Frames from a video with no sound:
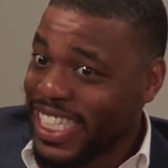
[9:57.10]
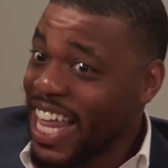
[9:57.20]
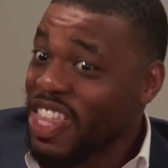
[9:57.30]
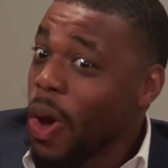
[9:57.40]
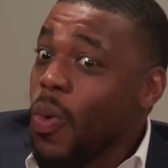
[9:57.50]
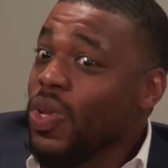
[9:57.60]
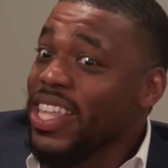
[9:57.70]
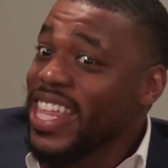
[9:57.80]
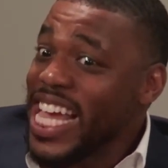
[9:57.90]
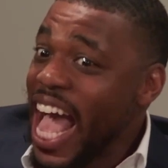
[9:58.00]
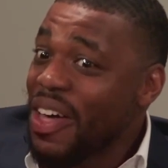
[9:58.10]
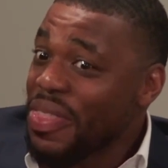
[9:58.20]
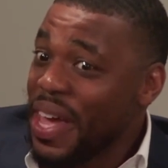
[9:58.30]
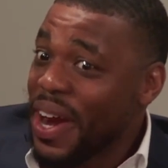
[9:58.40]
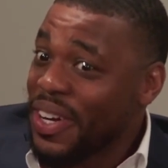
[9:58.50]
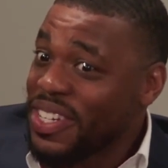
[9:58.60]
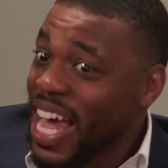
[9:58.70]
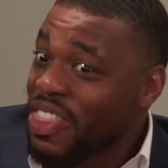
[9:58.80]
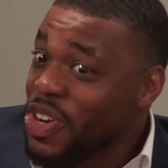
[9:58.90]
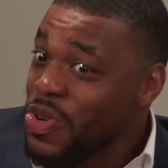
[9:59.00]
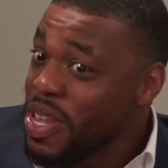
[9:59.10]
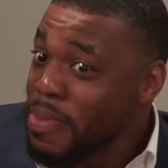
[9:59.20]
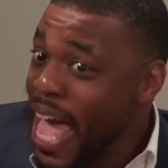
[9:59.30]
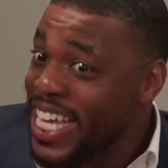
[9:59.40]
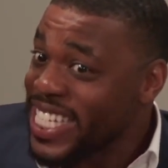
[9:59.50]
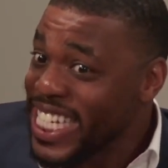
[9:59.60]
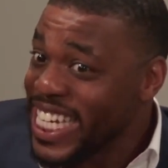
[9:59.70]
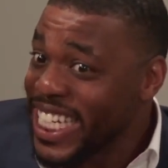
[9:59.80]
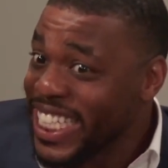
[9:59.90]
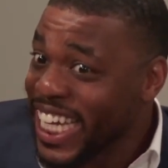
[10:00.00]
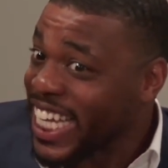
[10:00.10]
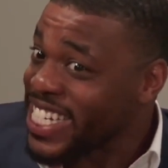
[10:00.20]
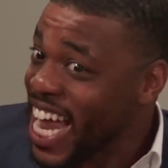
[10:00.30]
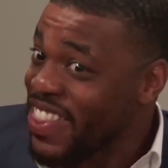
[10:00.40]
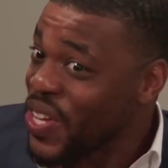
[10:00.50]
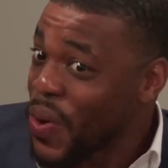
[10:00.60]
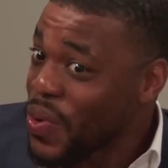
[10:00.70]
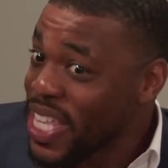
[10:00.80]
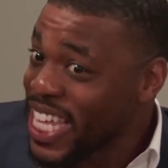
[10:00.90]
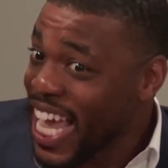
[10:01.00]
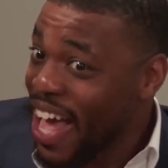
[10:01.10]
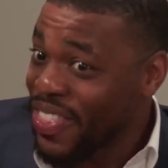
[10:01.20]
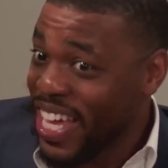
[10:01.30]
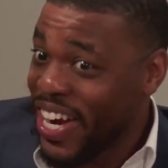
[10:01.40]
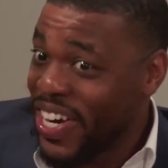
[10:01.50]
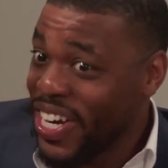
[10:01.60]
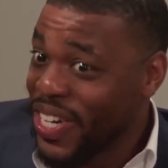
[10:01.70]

It's not the only thing out there. It's not the Nudie magazine. Like, it's not the only thing out there.